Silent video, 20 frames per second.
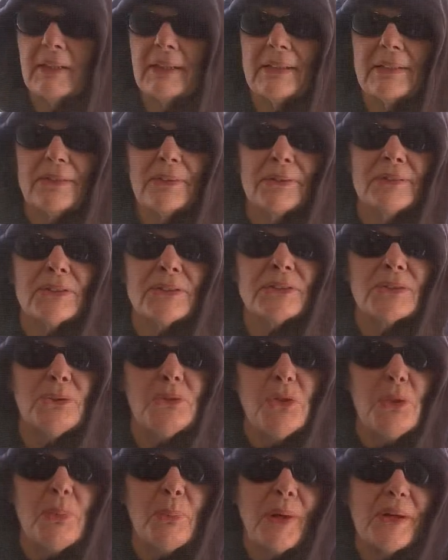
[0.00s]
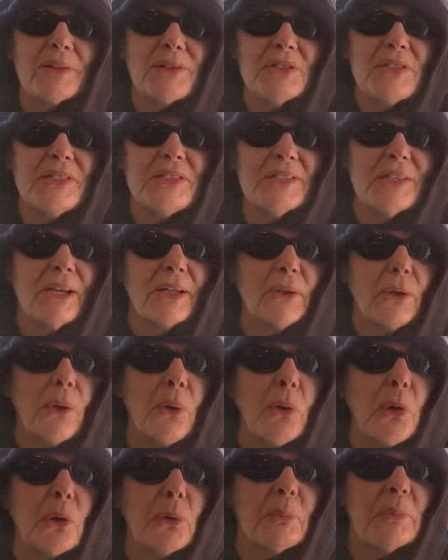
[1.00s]
and snoop while she's not
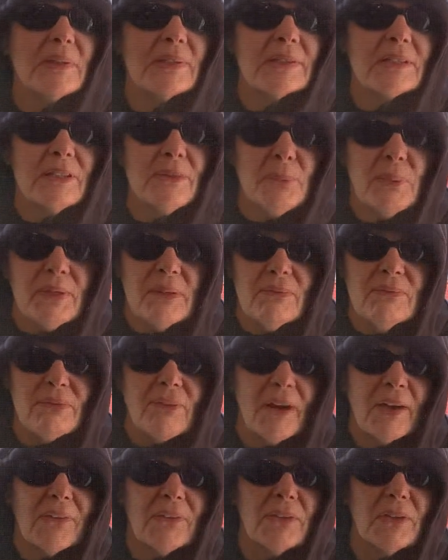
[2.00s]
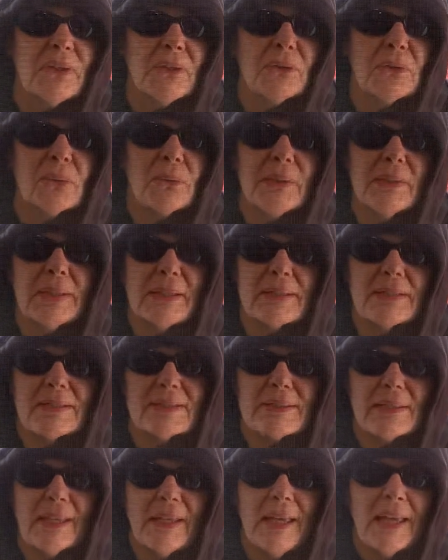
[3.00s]
home and see if we can find the
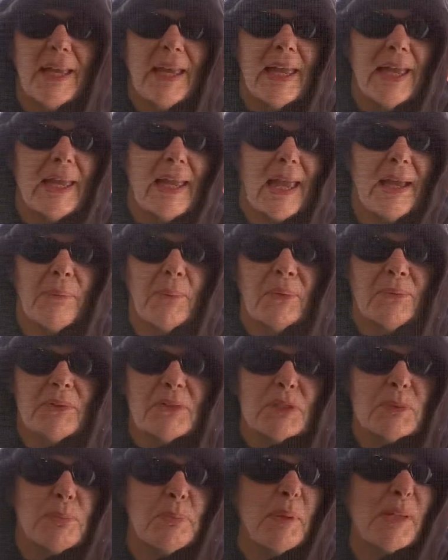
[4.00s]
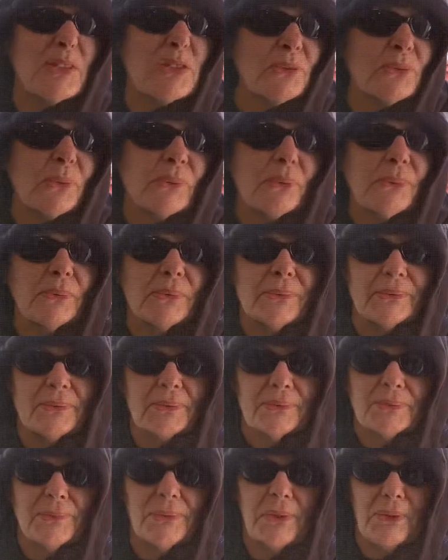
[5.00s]
ingredients and what the special
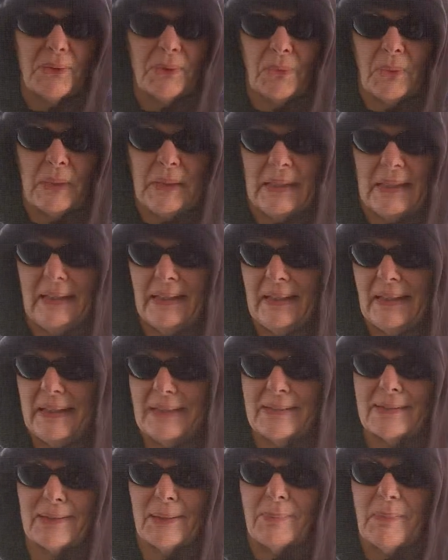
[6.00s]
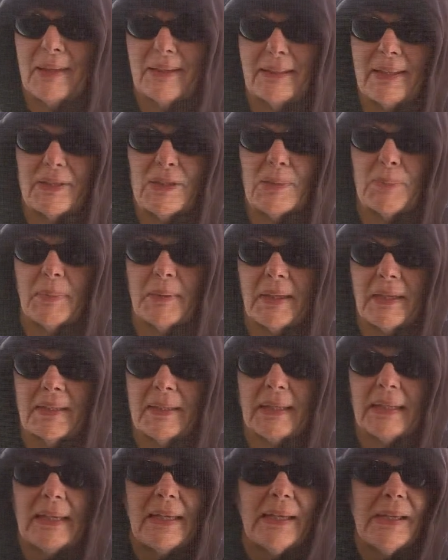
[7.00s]
ingredient is to make that
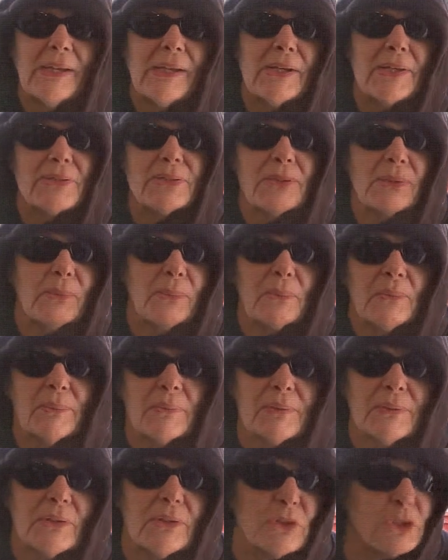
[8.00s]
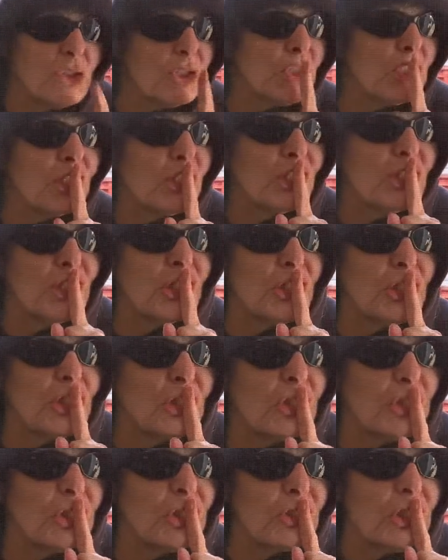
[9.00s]
spaghetti. So,
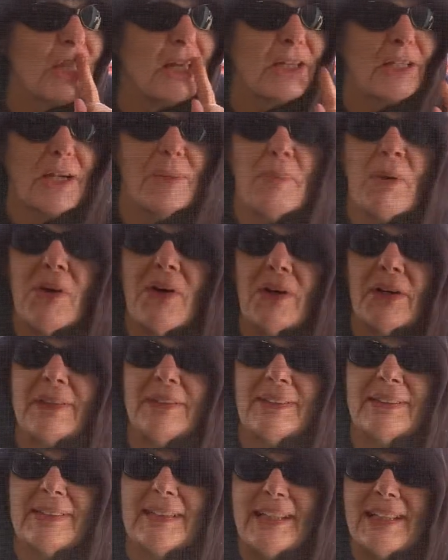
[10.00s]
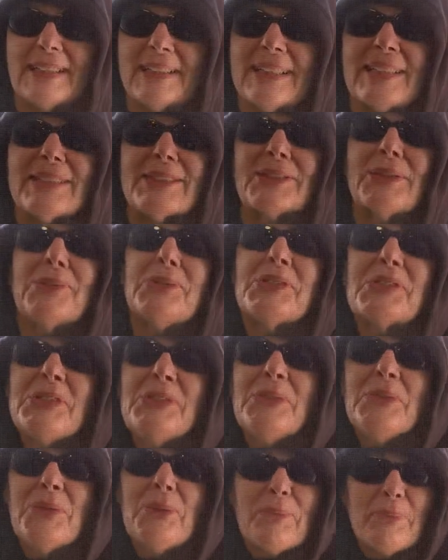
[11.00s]
shh, come on, let's go
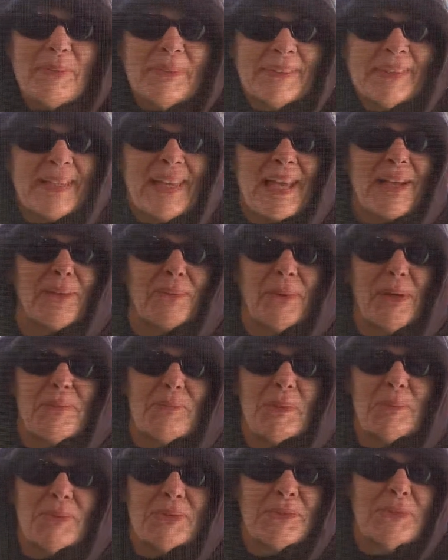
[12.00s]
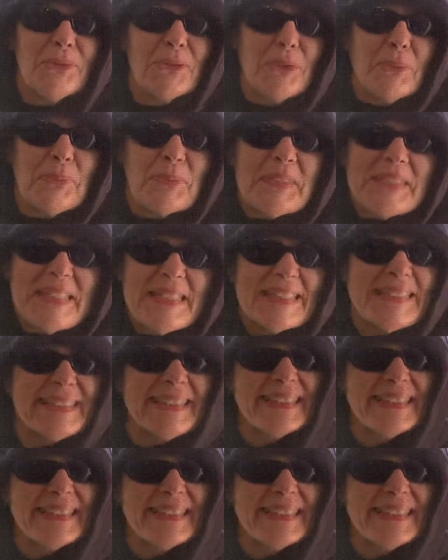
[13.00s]
snoop at Grammy Snoops.